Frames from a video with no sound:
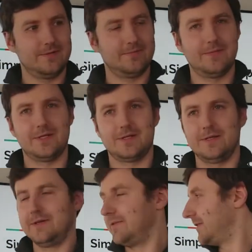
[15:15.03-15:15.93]

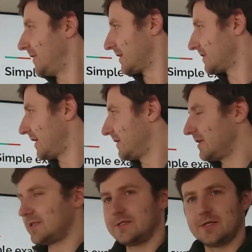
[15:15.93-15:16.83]
basically the next line
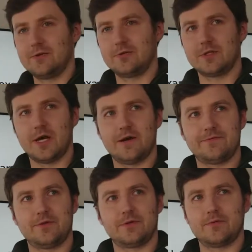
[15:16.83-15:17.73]
gets executed
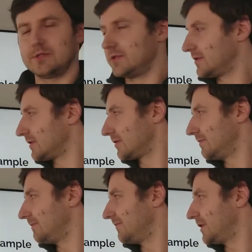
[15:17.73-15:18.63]
after request is
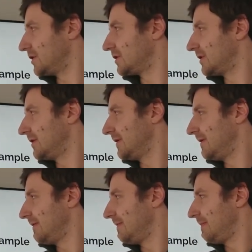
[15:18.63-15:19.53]
finished.
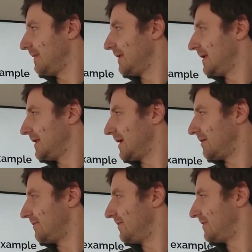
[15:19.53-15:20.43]

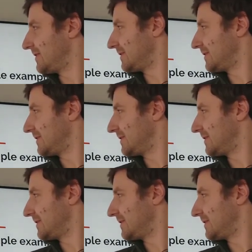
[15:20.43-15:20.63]
Now, this is